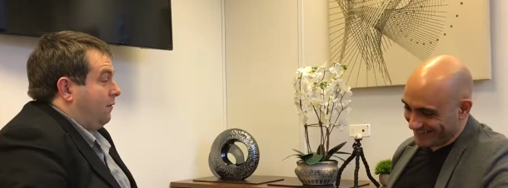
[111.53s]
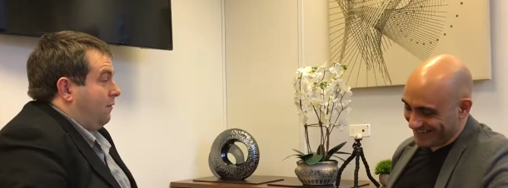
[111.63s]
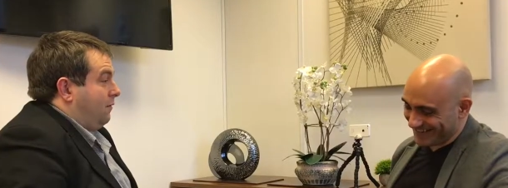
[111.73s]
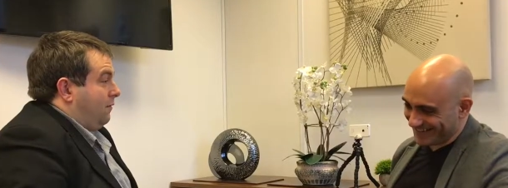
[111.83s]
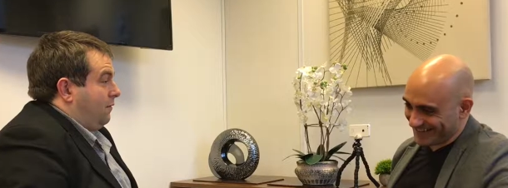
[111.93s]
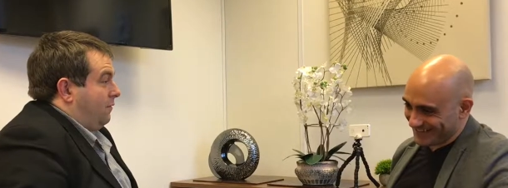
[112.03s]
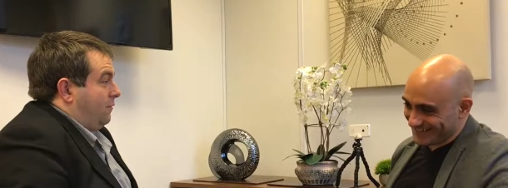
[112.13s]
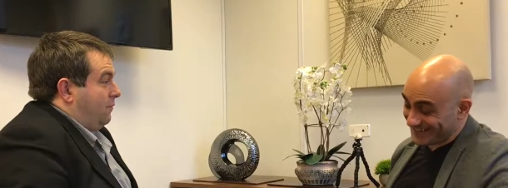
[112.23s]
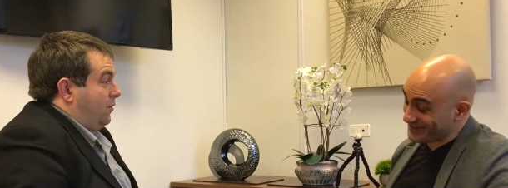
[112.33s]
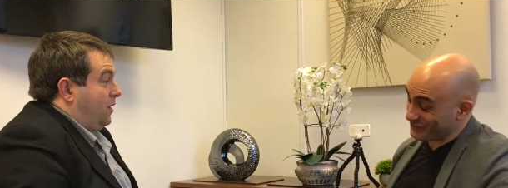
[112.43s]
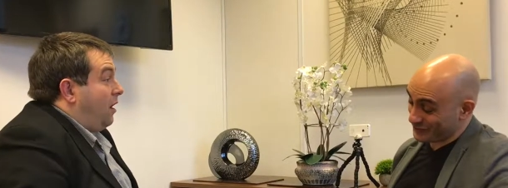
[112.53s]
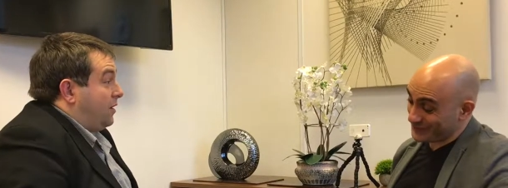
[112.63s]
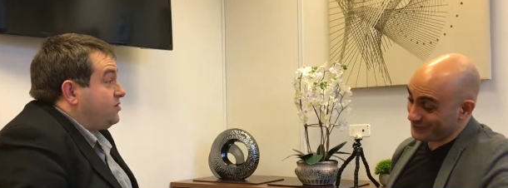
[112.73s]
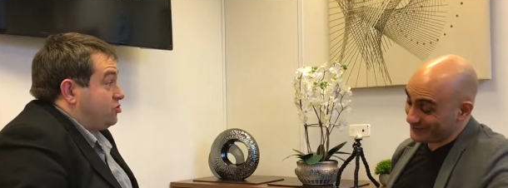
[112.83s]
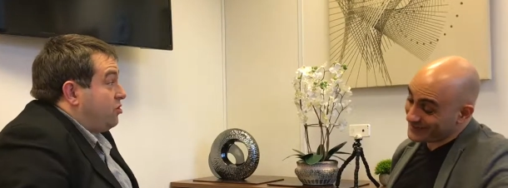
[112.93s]
Speaker 1: yeah. That's well, they
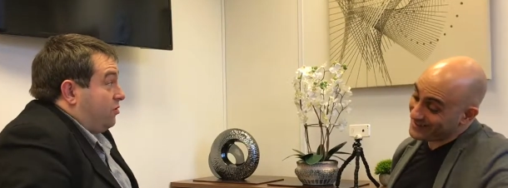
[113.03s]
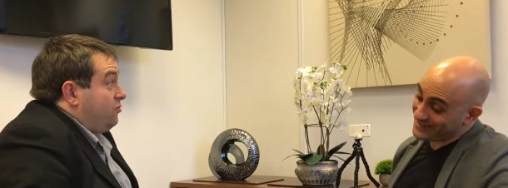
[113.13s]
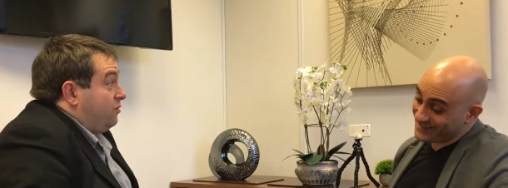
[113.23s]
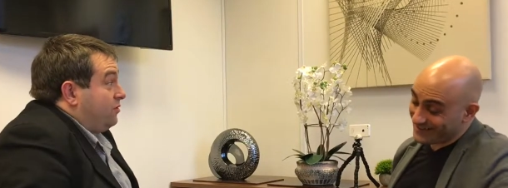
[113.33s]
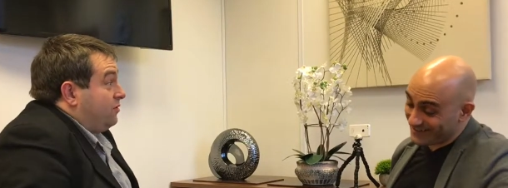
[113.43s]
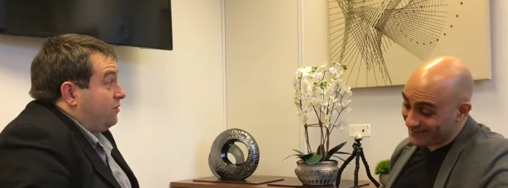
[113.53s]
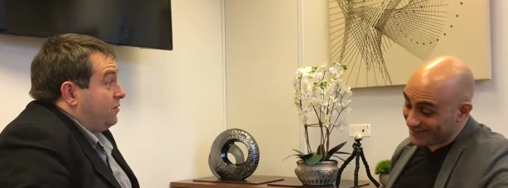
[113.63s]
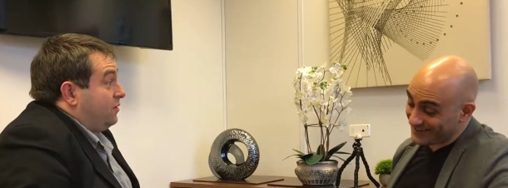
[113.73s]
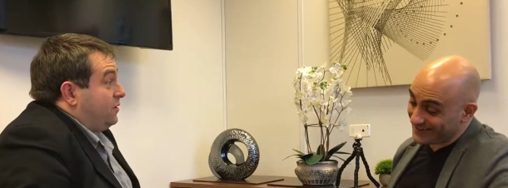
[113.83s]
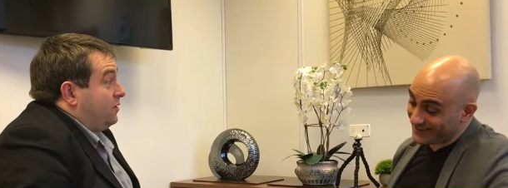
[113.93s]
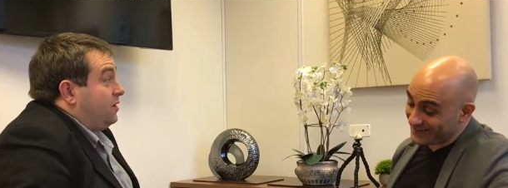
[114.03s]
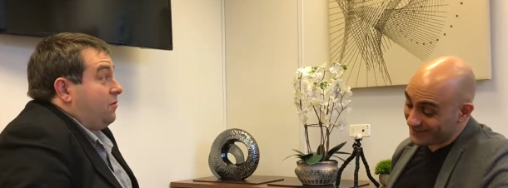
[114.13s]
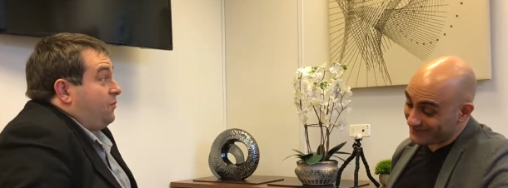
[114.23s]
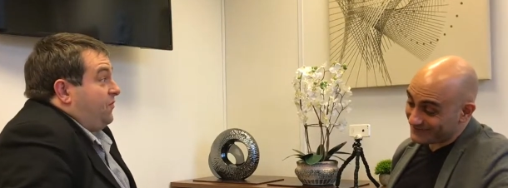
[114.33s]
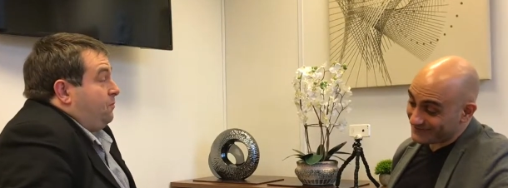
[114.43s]
are. It's true. Yeah, yeah, they
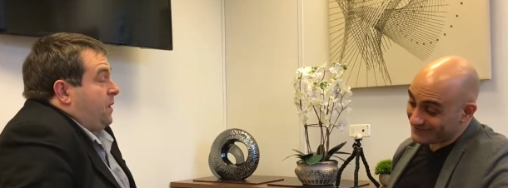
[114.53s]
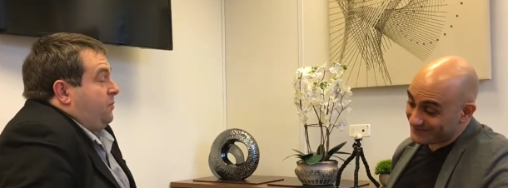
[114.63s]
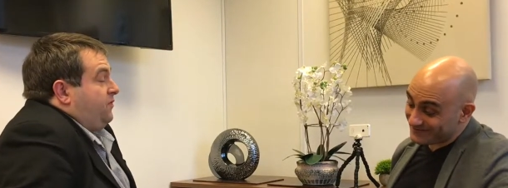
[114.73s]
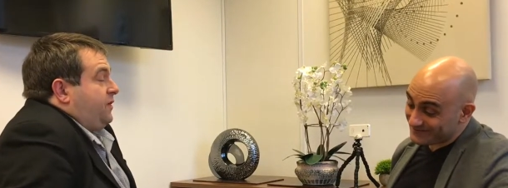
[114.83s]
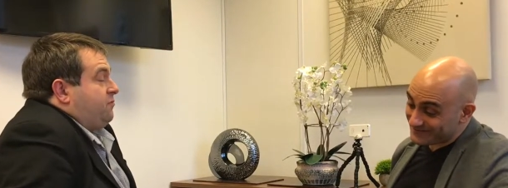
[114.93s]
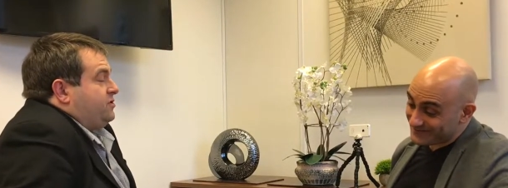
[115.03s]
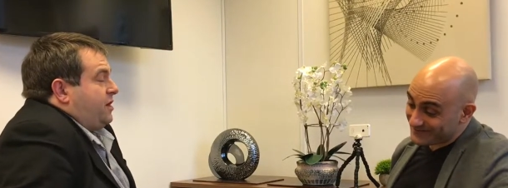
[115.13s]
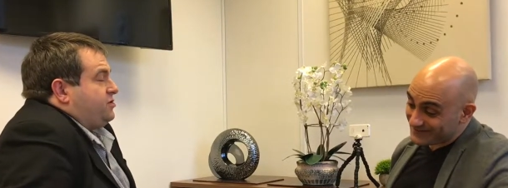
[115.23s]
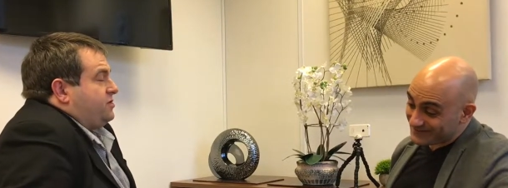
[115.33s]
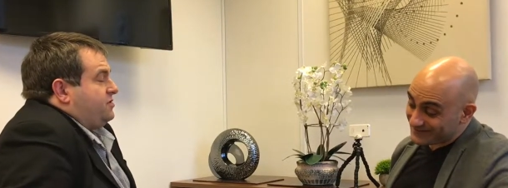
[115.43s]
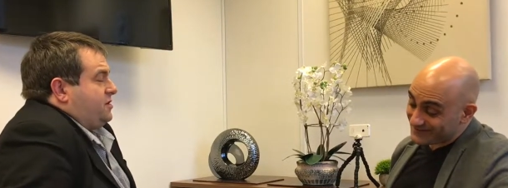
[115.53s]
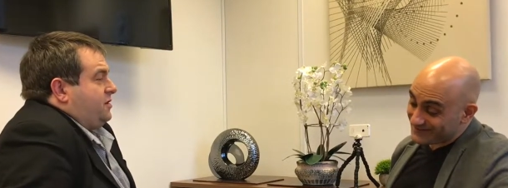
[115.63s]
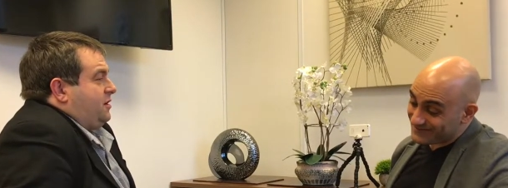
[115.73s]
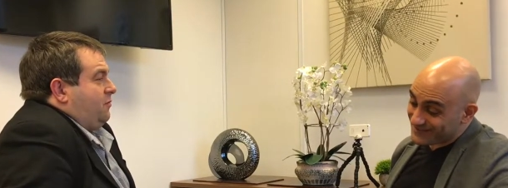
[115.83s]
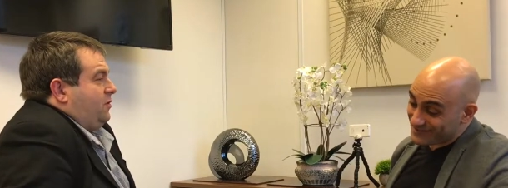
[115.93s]
don't, people fear rejection, so
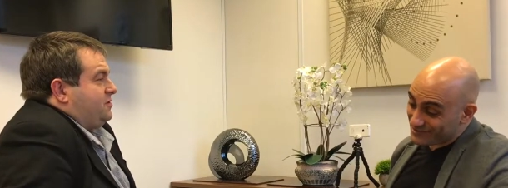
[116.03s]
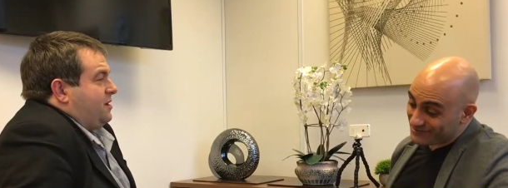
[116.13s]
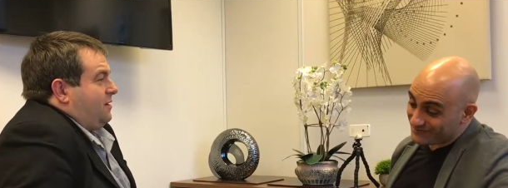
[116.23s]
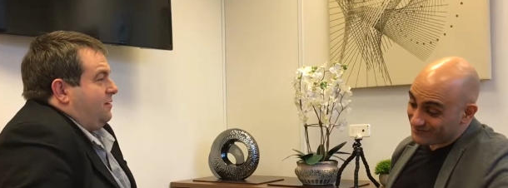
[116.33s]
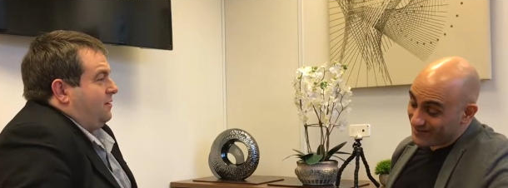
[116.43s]
they don't want it.